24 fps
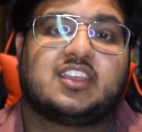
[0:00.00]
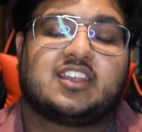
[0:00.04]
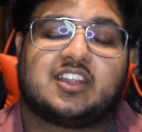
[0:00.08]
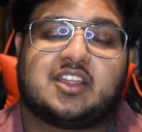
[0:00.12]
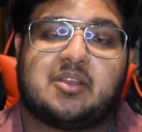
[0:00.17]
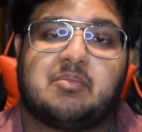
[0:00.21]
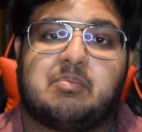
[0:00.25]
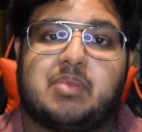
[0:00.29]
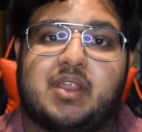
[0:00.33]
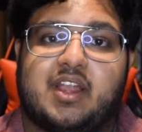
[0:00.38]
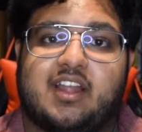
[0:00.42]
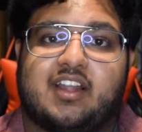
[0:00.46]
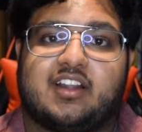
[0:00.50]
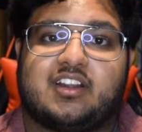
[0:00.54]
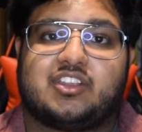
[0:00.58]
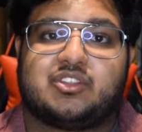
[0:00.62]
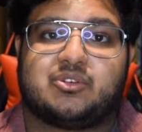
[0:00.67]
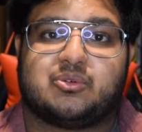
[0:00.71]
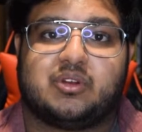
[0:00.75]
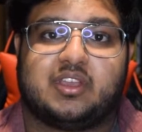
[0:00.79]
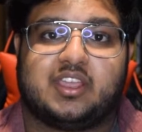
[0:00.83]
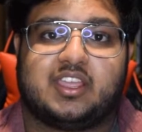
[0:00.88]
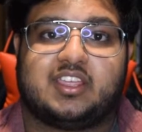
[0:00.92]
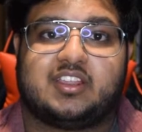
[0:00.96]
compared
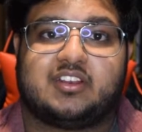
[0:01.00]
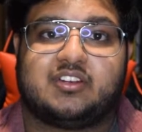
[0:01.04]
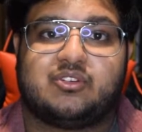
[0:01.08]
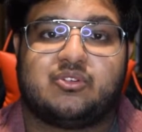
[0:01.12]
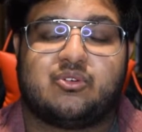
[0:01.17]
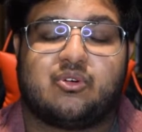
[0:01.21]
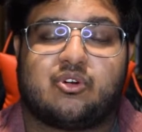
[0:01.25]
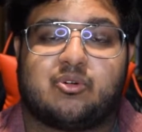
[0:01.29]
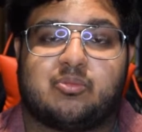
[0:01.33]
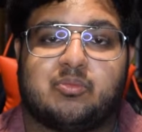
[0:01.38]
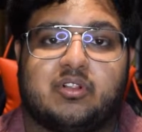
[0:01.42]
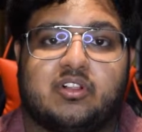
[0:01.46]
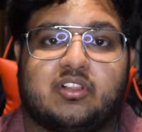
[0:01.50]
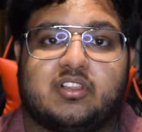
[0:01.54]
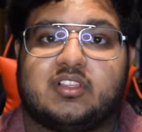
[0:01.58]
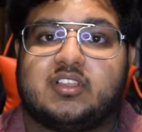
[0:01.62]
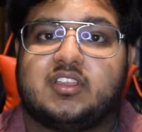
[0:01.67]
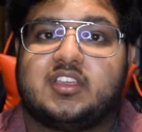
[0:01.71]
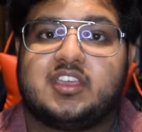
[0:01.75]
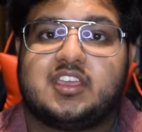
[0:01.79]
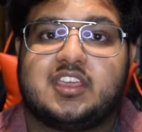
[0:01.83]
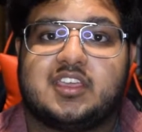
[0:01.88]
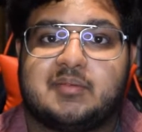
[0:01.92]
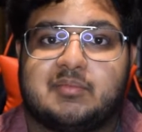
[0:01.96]
to a normal
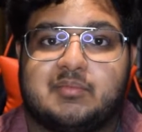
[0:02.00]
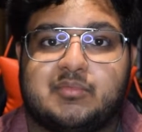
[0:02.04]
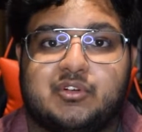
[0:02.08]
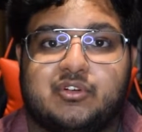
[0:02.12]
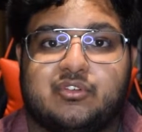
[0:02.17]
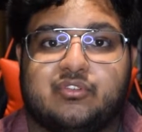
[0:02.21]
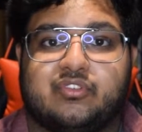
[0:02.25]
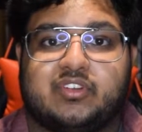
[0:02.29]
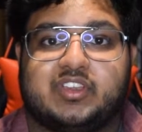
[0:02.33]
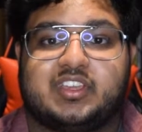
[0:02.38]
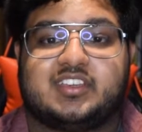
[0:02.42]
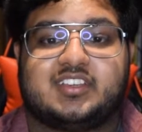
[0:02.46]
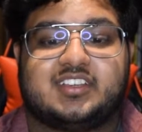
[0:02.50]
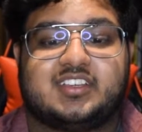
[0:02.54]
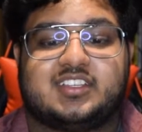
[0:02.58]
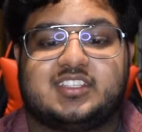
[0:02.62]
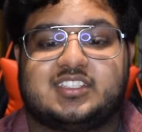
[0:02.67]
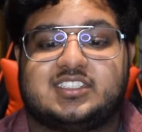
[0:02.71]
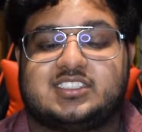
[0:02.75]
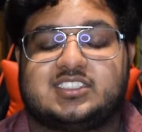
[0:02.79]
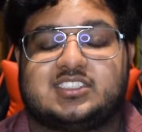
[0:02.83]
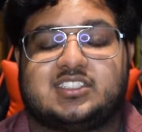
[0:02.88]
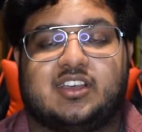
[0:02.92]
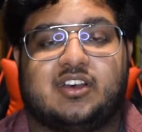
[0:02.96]
movie.
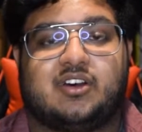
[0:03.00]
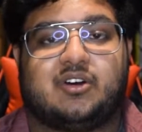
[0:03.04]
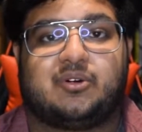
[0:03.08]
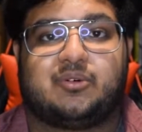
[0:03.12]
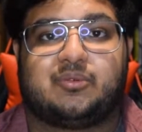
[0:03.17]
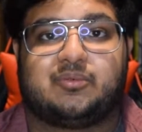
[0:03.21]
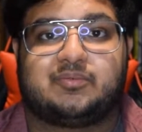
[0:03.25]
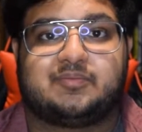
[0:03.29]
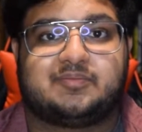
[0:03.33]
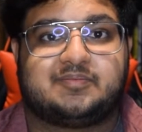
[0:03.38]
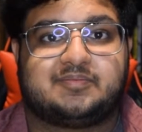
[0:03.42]
So,